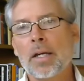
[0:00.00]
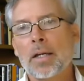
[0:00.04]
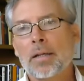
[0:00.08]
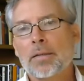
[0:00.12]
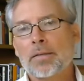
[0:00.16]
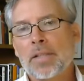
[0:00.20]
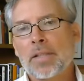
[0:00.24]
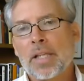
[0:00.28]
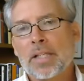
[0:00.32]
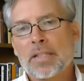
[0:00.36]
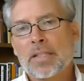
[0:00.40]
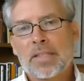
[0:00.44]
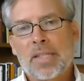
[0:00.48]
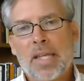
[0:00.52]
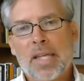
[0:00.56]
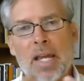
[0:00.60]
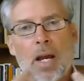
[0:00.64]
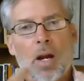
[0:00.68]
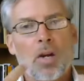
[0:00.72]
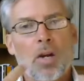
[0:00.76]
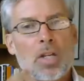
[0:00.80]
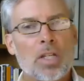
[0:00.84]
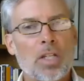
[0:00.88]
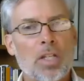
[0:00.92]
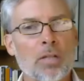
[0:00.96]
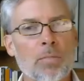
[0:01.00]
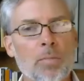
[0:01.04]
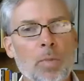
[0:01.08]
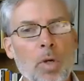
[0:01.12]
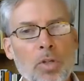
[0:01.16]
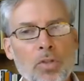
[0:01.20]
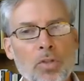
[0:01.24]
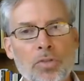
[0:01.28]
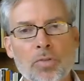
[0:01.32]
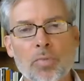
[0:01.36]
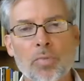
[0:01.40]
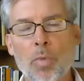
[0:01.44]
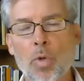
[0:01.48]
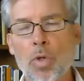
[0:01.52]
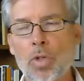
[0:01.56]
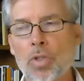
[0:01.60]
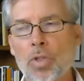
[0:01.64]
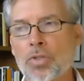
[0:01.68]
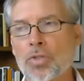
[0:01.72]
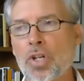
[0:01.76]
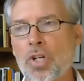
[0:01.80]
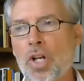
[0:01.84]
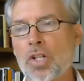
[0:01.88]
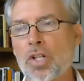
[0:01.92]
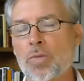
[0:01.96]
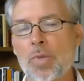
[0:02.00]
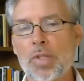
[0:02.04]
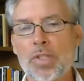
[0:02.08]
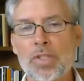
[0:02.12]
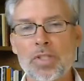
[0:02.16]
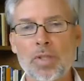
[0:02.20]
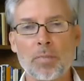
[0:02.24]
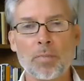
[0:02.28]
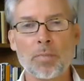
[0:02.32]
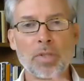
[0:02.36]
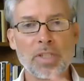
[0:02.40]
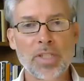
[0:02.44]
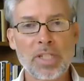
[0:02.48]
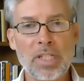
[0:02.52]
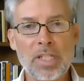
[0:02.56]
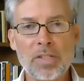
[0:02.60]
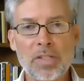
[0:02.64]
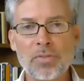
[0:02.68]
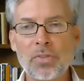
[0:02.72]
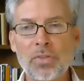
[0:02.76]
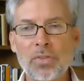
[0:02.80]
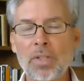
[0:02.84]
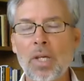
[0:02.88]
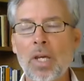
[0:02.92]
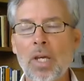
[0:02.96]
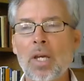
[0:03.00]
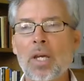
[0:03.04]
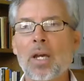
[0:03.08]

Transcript: let's say our innermost moral judgments and beliefs,